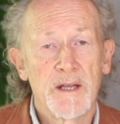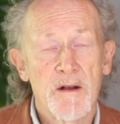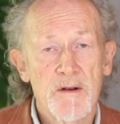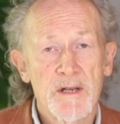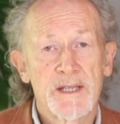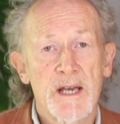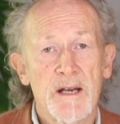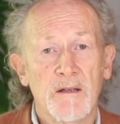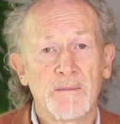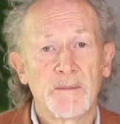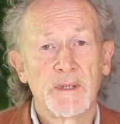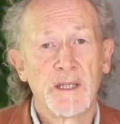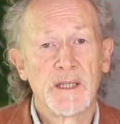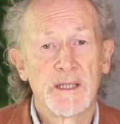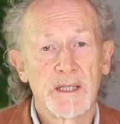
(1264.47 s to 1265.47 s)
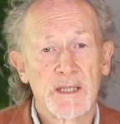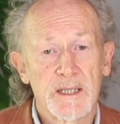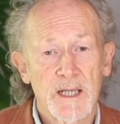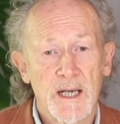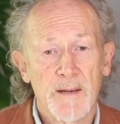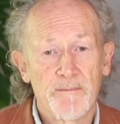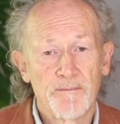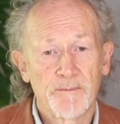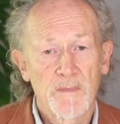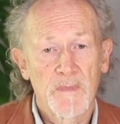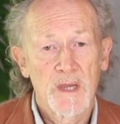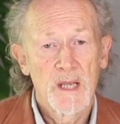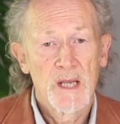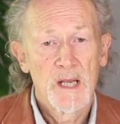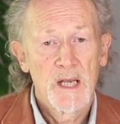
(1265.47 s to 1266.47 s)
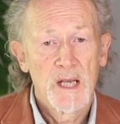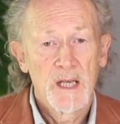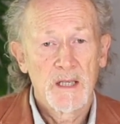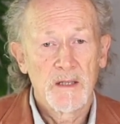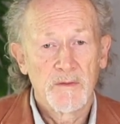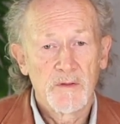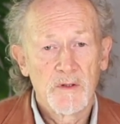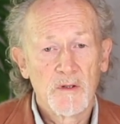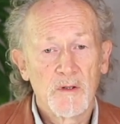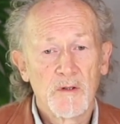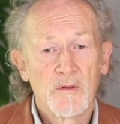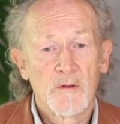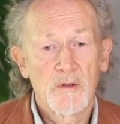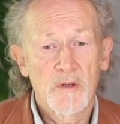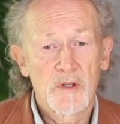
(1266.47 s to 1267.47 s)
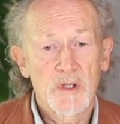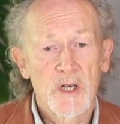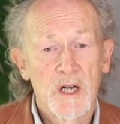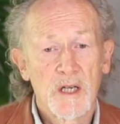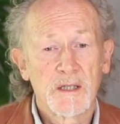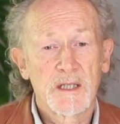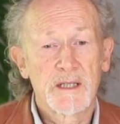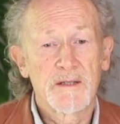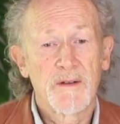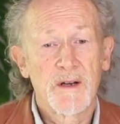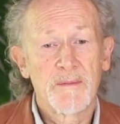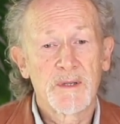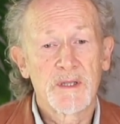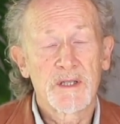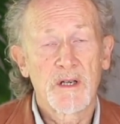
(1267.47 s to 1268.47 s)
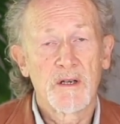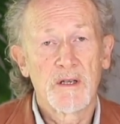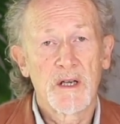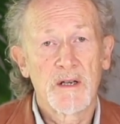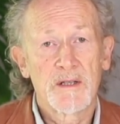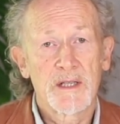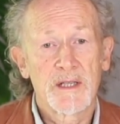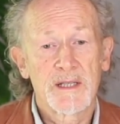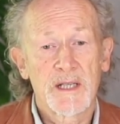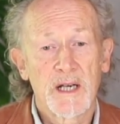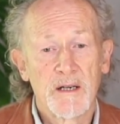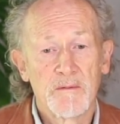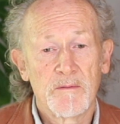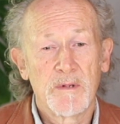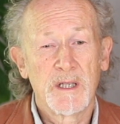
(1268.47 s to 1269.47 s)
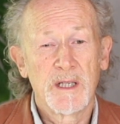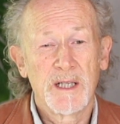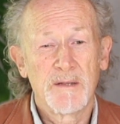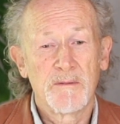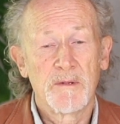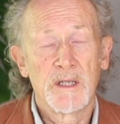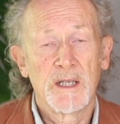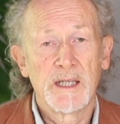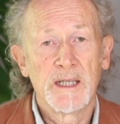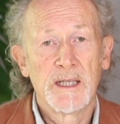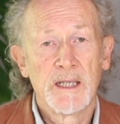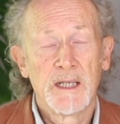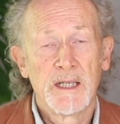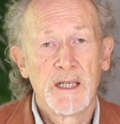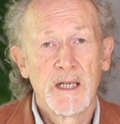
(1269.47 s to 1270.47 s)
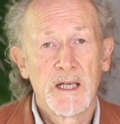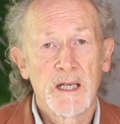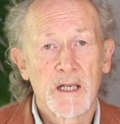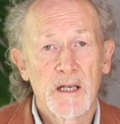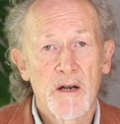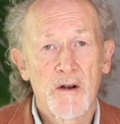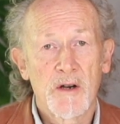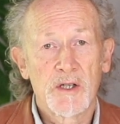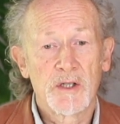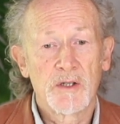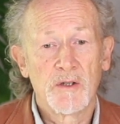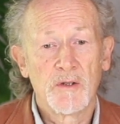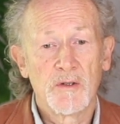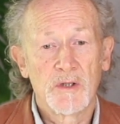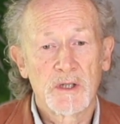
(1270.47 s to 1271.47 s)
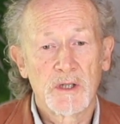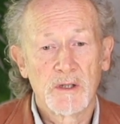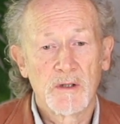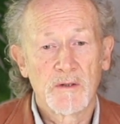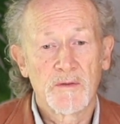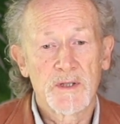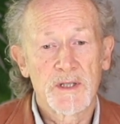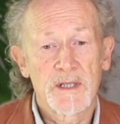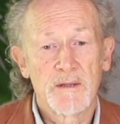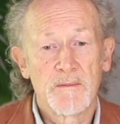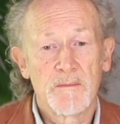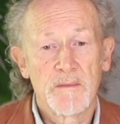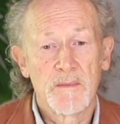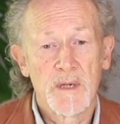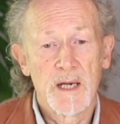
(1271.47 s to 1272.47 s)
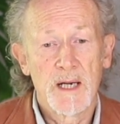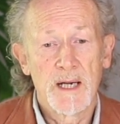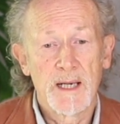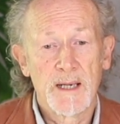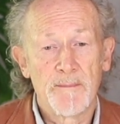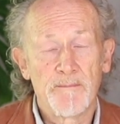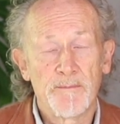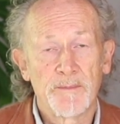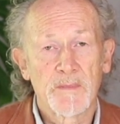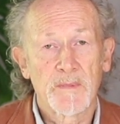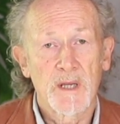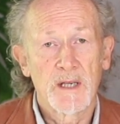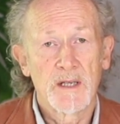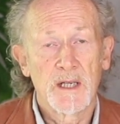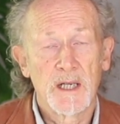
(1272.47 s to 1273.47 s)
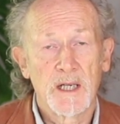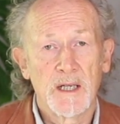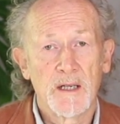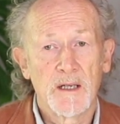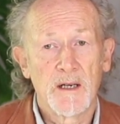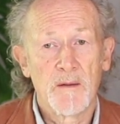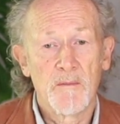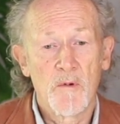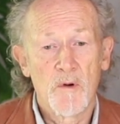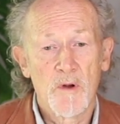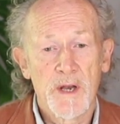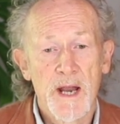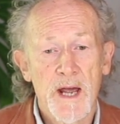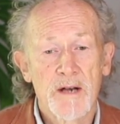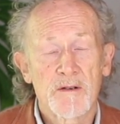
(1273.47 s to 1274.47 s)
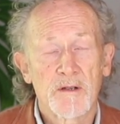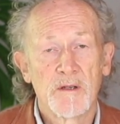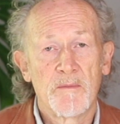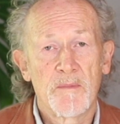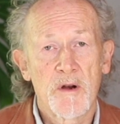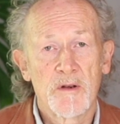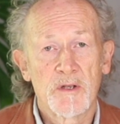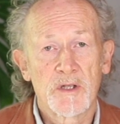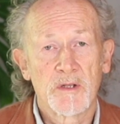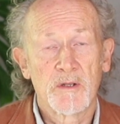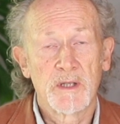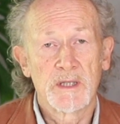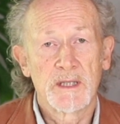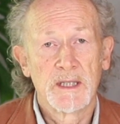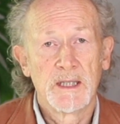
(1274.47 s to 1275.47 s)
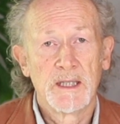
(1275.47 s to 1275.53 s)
there is help. And if you or your child is developing scoliosis, I really, really encourage you to look for some a more natural approach to it,